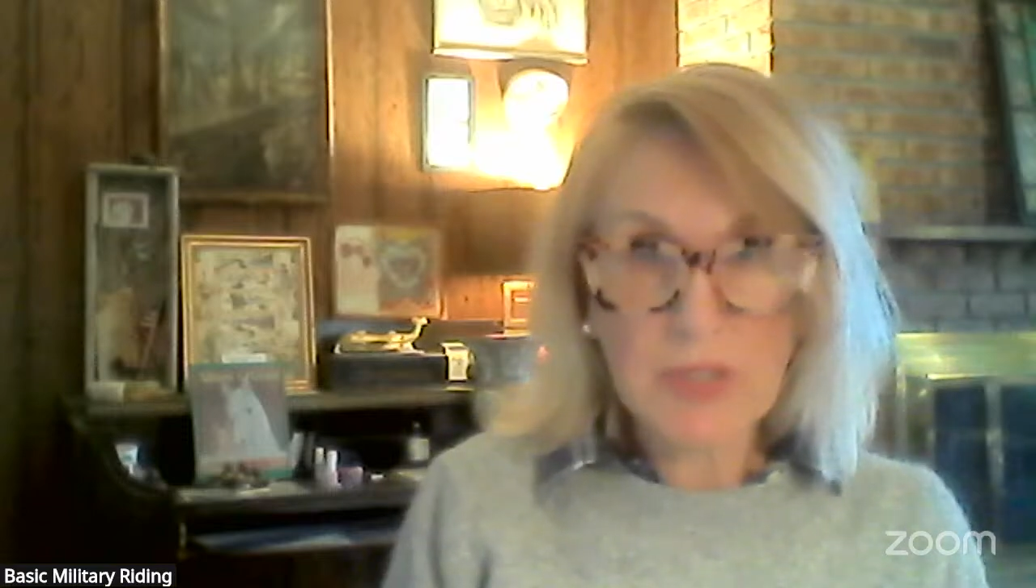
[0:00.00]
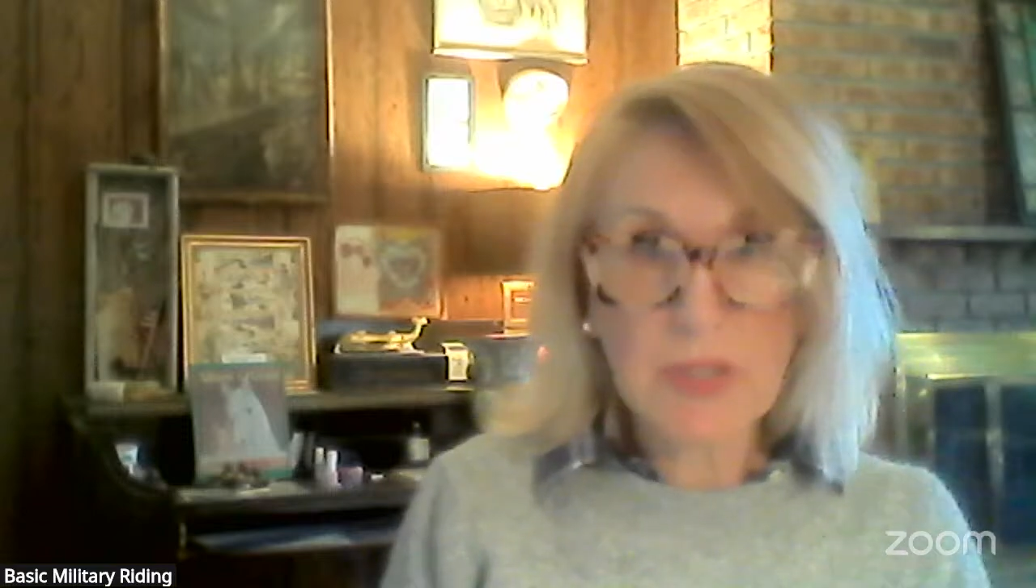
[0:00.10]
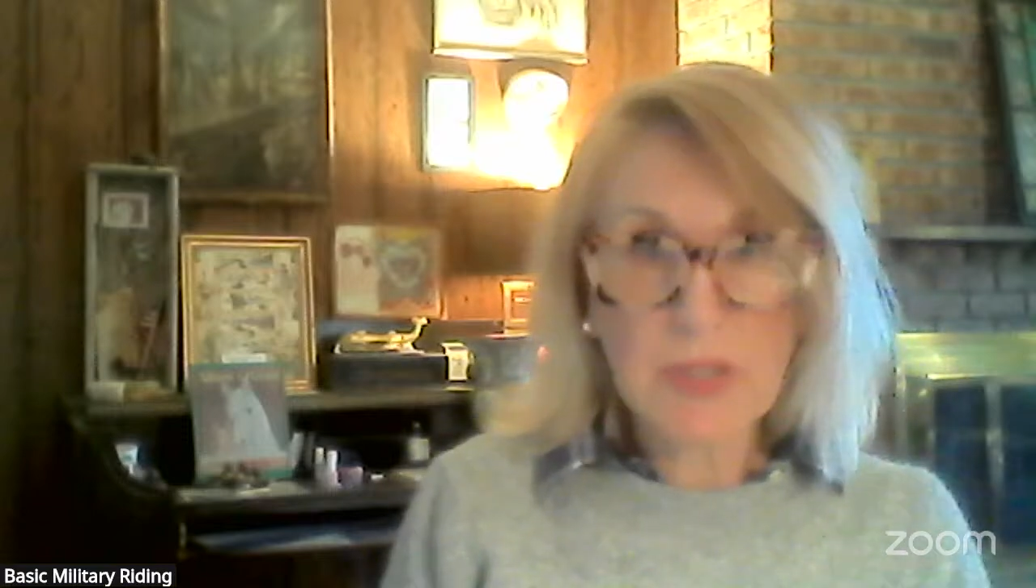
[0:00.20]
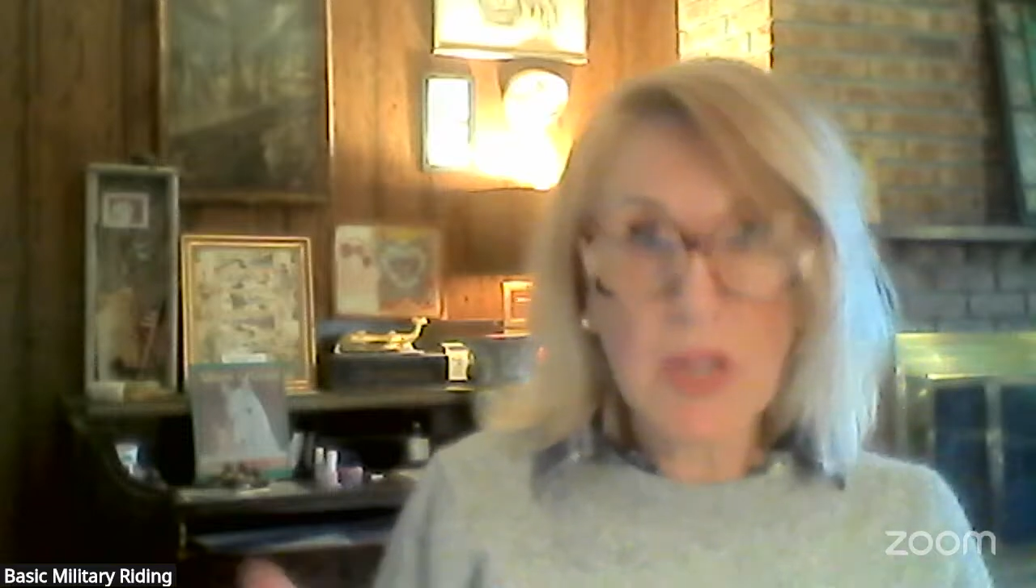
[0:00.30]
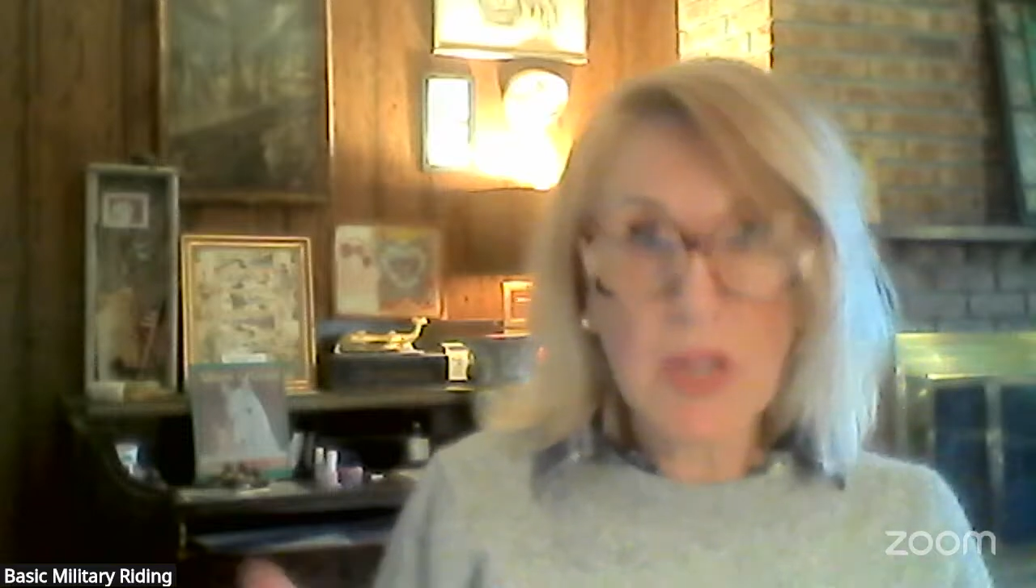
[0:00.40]

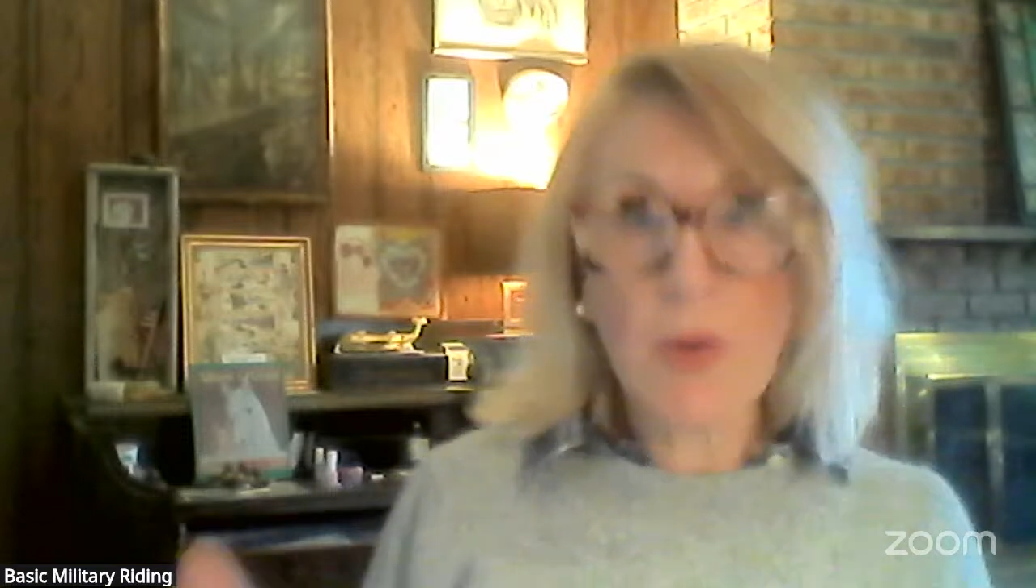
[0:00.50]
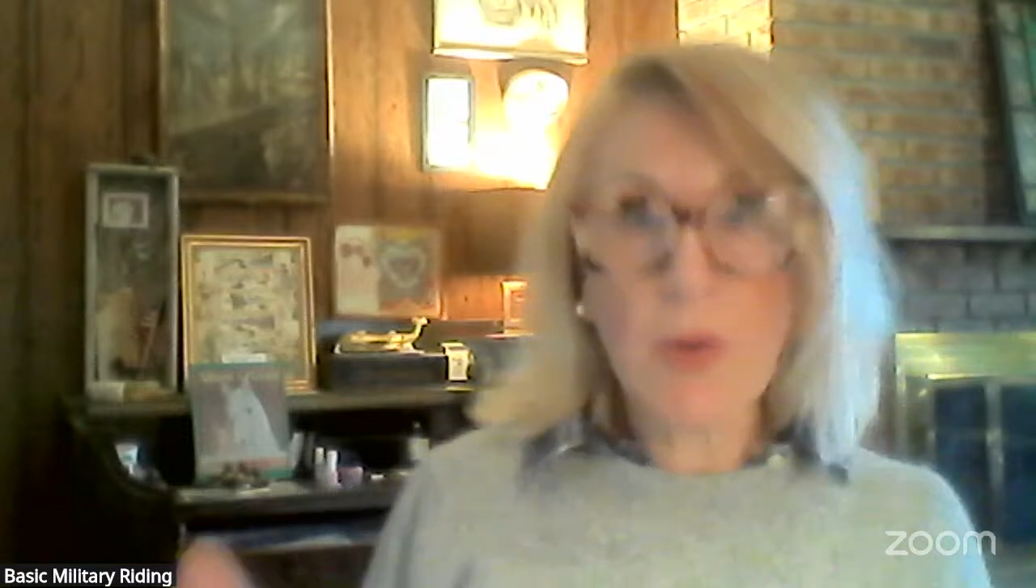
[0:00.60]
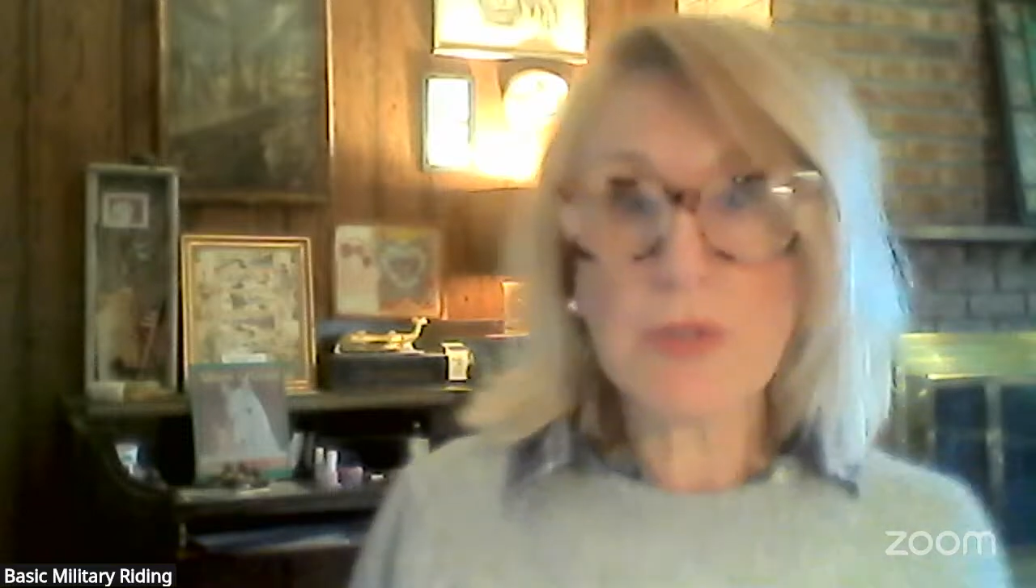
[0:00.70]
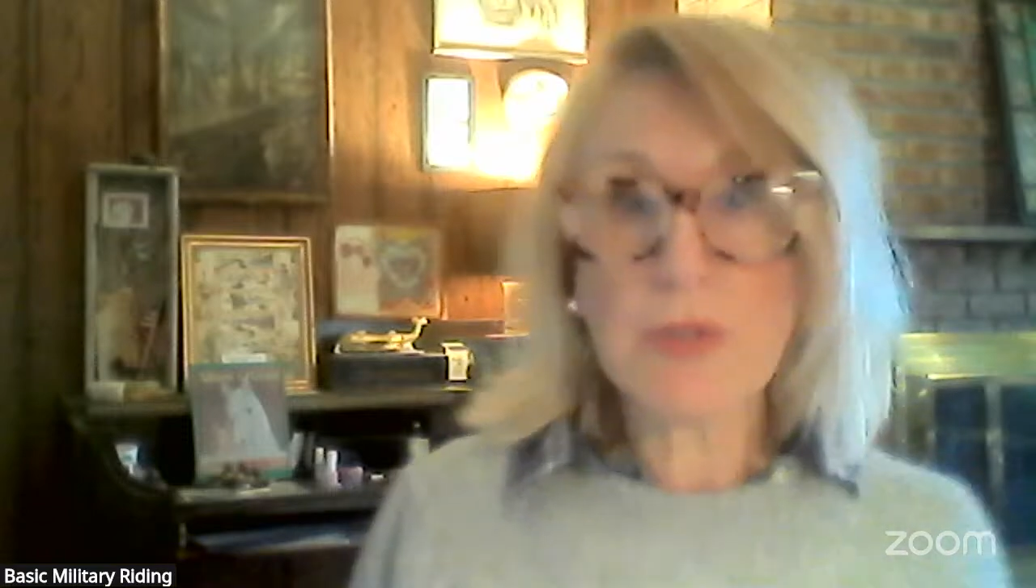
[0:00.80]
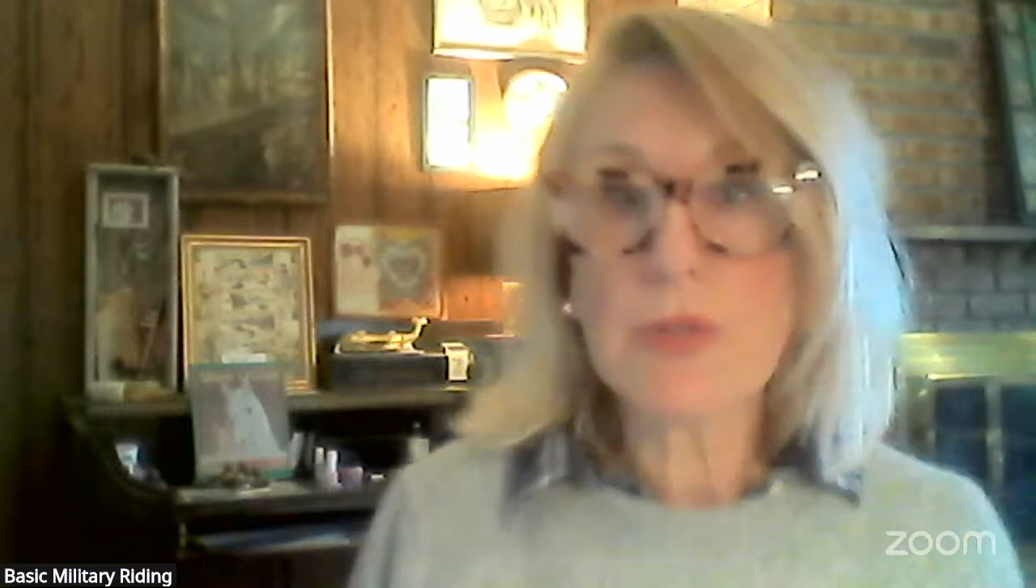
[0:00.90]
the horse
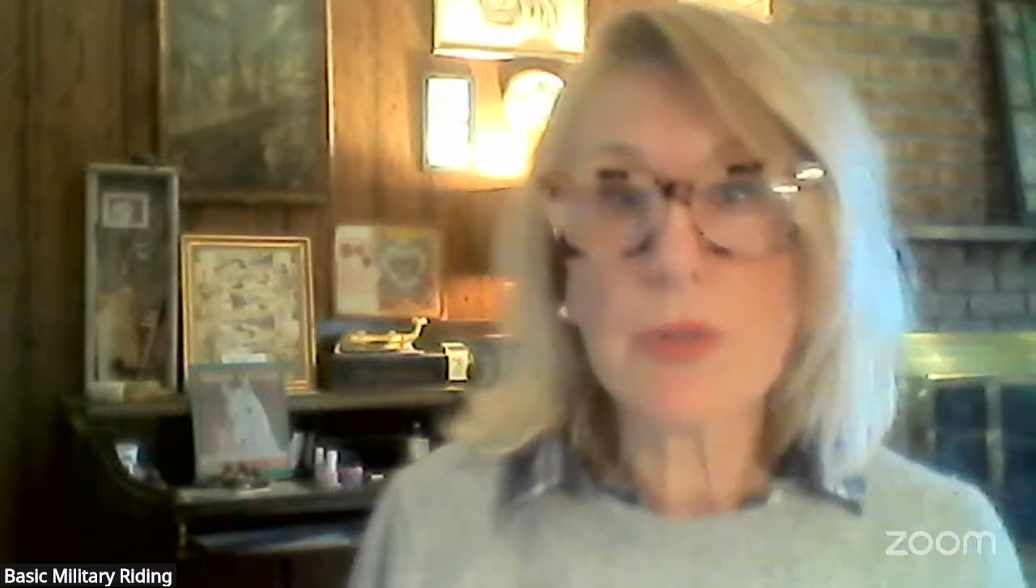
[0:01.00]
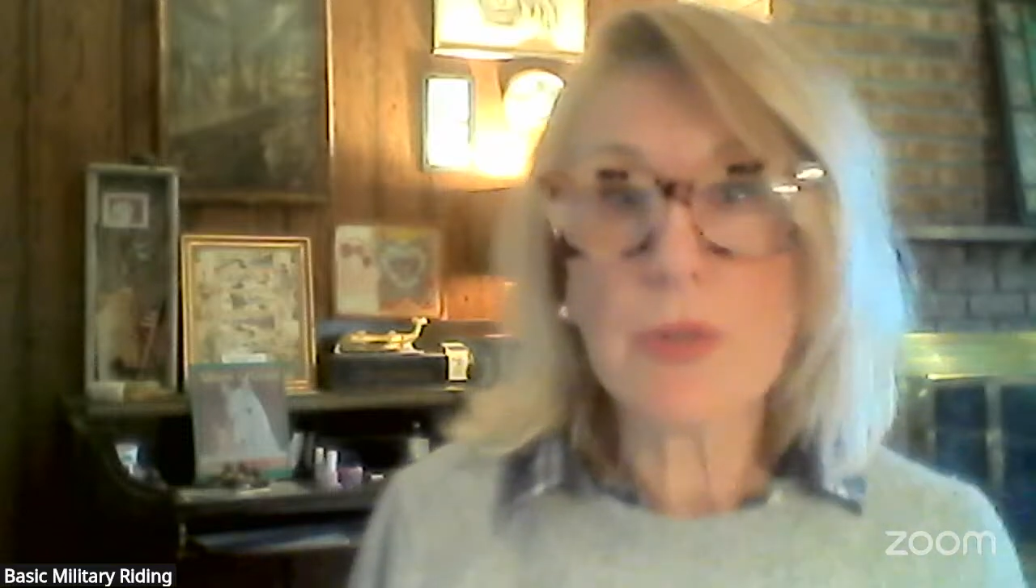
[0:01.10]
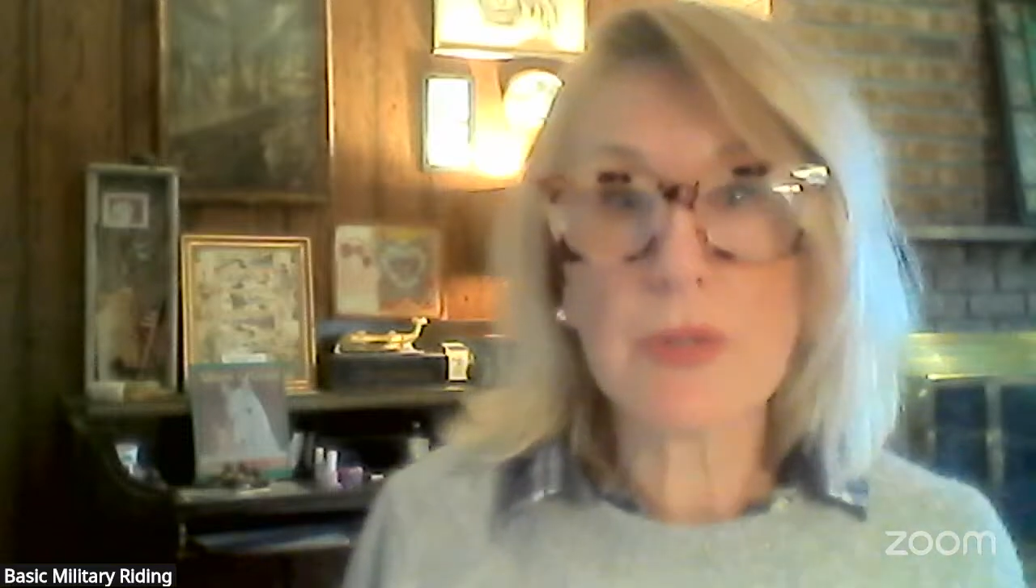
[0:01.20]
learns